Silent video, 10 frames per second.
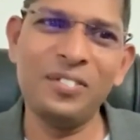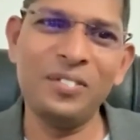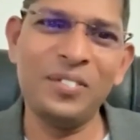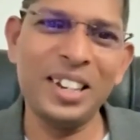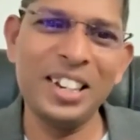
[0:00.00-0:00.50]

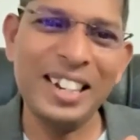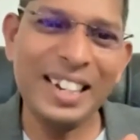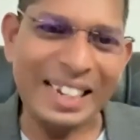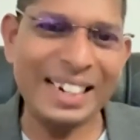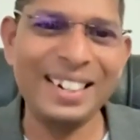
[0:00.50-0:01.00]
we
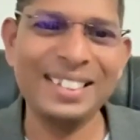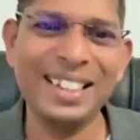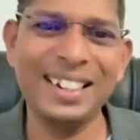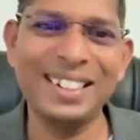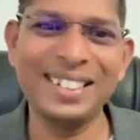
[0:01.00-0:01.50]
need
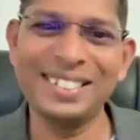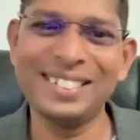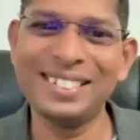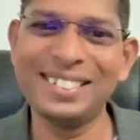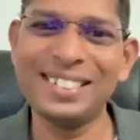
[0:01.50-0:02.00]
that
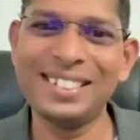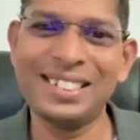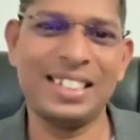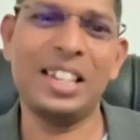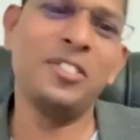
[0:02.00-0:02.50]

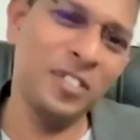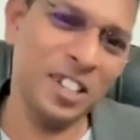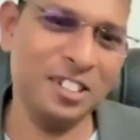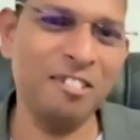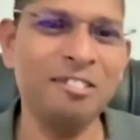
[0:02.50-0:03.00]

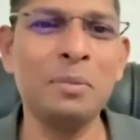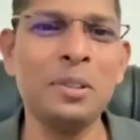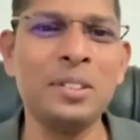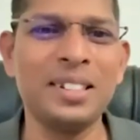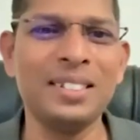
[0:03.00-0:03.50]
selfish
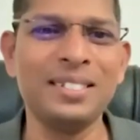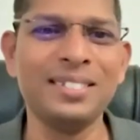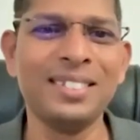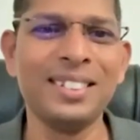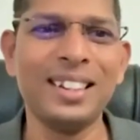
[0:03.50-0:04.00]
contribution,
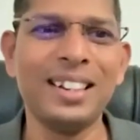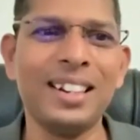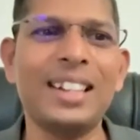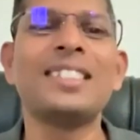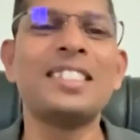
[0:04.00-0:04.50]

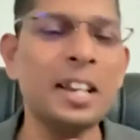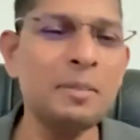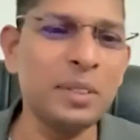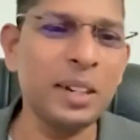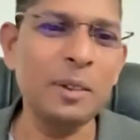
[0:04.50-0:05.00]
at the
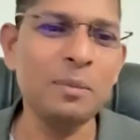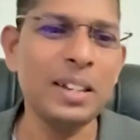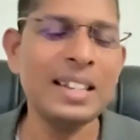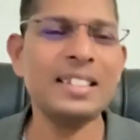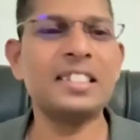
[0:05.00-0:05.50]
same time,
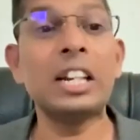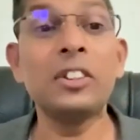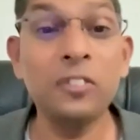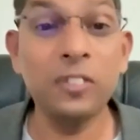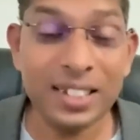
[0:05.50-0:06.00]

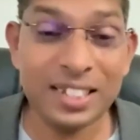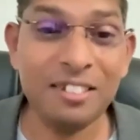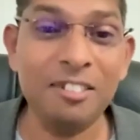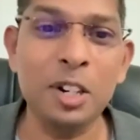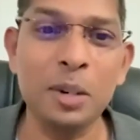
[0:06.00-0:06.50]
selfless
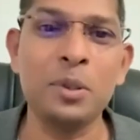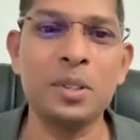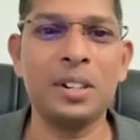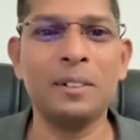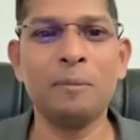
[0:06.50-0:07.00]

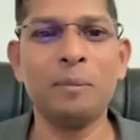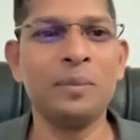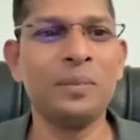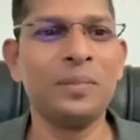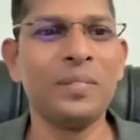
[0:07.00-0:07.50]
contribution.
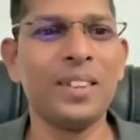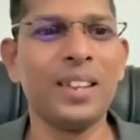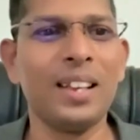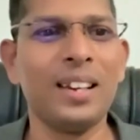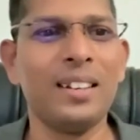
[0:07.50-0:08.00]

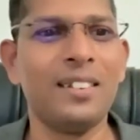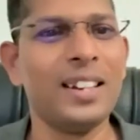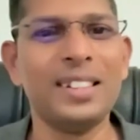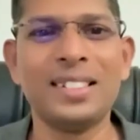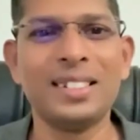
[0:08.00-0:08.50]

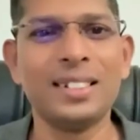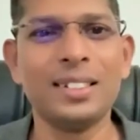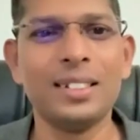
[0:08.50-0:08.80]
Right.